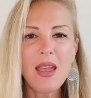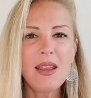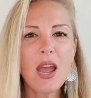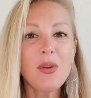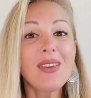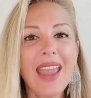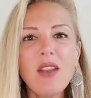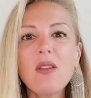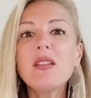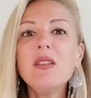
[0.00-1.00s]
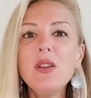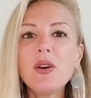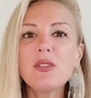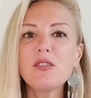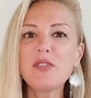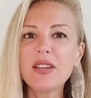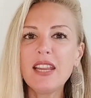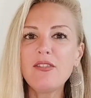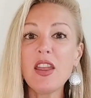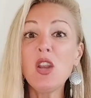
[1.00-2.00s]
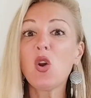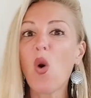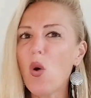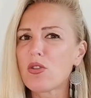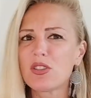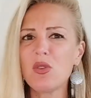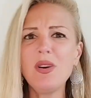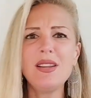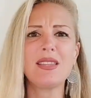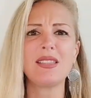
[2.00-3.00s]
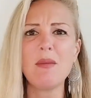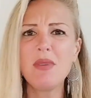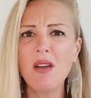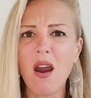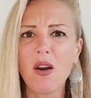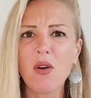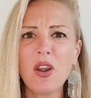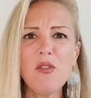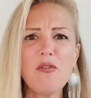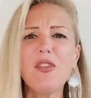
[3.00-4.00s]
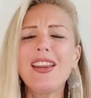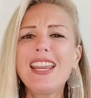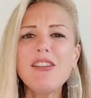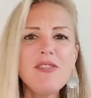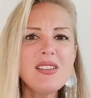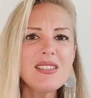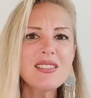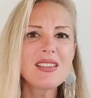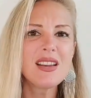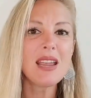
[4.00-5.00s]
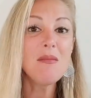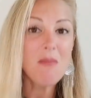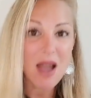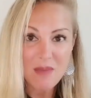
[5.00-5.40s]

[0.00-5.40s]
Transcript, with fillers: Now, you cannot learn to forgive in a course or in a seminar. You know, forgiveness, in my